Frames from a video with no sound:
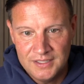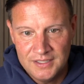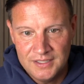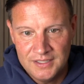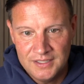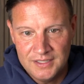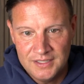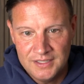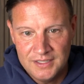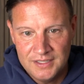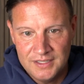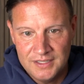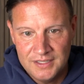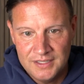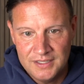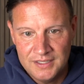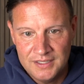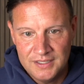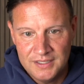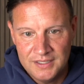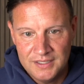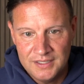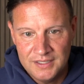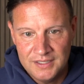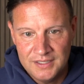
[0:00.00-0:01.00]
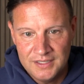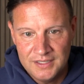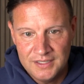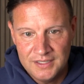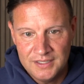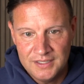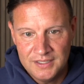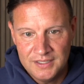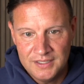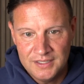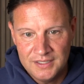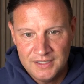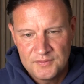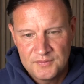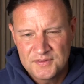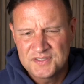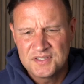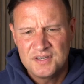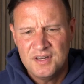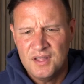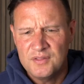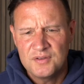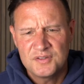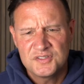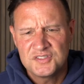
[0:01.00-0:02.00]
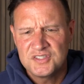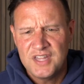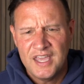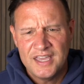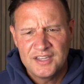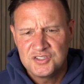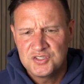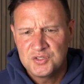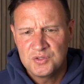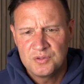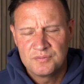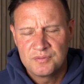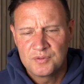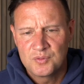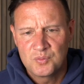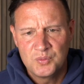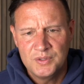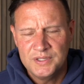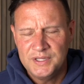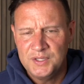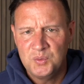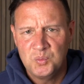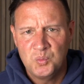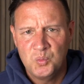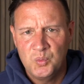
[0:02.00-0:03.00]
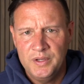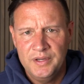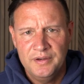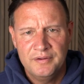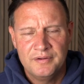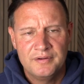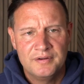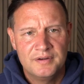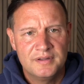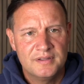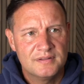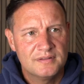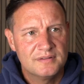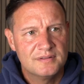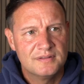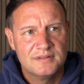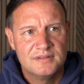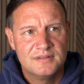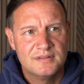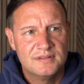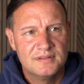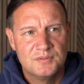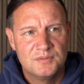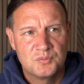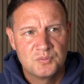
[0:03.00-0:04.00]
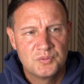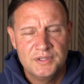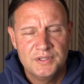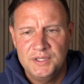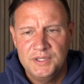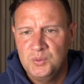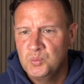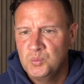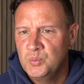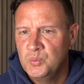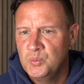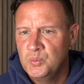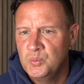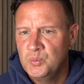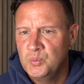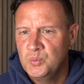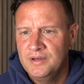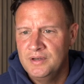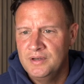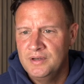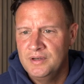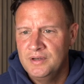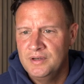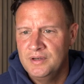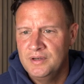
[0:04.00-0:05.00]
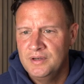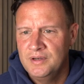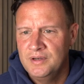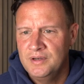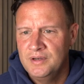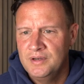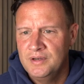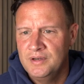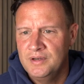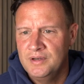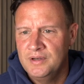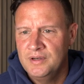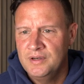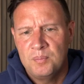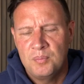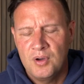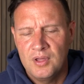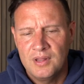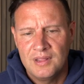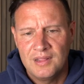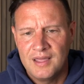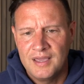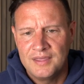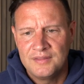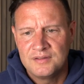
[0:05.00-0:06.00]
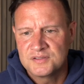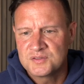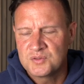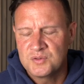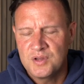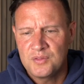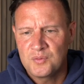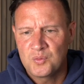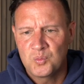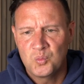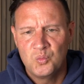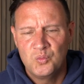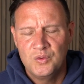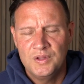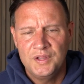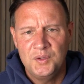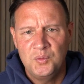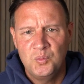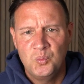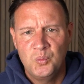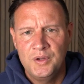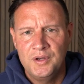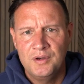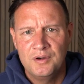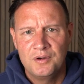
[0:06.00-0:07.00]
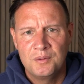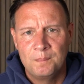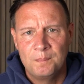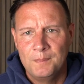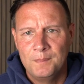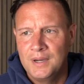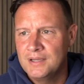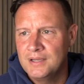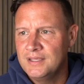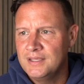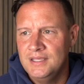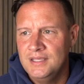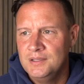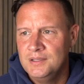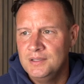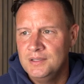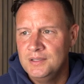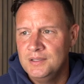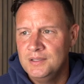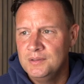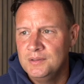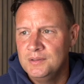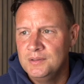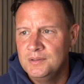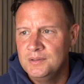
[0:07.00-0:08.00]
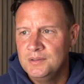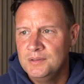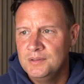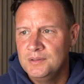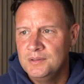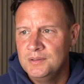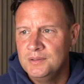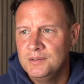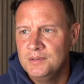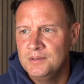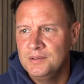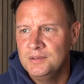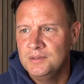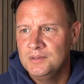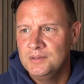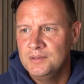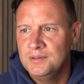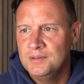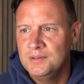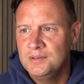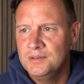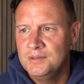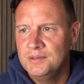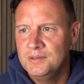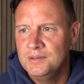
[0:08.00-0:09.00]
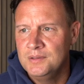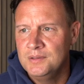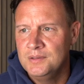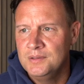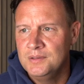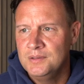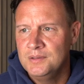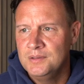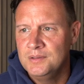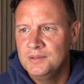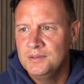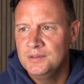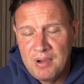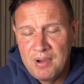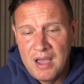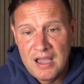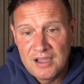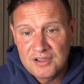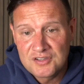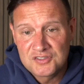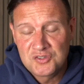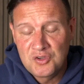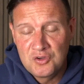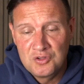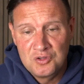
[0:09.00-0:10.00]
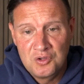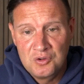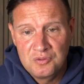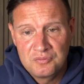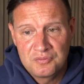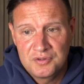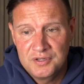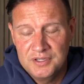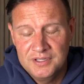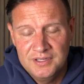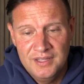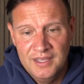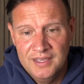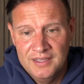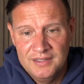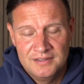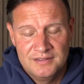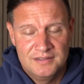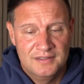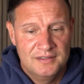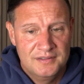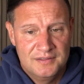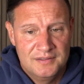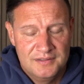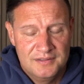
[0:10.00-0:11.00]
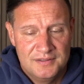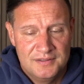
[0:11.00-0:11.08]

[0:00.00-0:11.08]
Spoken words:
broke free. And there's another statue of a really weird, look it up online. There's another really weird monkey statue with, looks like it has pox all over it and a